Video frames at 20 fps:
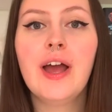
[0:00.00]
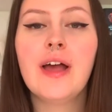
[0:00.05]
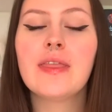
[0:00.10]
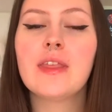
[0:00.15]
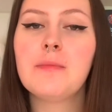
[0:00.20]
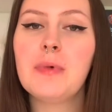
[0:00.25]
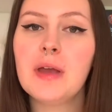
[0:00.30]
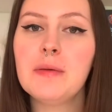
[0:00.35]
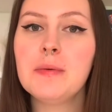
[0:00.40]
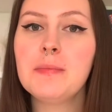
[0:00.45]
The
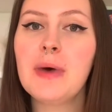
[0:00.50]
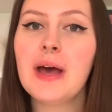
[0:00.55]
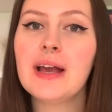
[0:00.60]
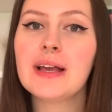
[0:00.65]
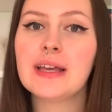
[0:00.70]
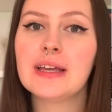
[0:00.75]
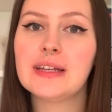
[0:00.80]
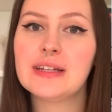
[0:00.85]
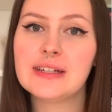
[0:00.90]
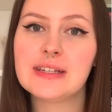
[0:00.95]

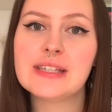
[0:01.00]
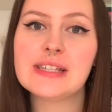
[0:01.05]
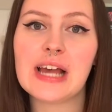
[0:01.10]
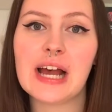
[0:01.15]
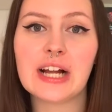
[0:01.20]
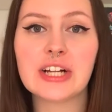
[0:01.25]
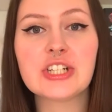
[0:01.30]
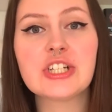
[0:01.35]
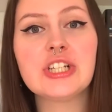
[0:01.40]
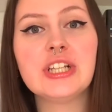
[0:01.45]
paperback is
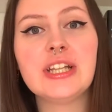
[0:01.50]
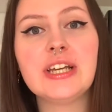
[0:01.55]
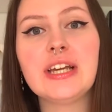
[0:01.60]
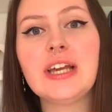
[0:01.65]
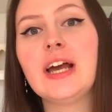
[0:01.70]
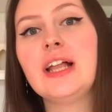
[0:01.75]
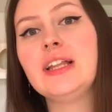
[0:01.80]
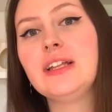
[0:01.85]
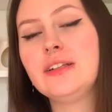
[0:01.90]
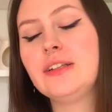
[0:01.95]
actually
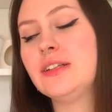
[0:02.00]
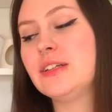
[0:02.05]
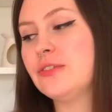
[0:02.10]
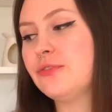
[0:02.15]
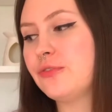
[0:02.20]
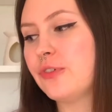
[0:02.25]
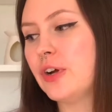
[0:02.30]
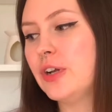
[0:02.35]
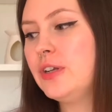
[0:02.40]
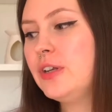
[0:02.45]
a little
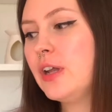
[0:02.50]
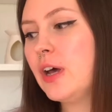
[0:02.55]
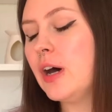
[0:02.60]
different.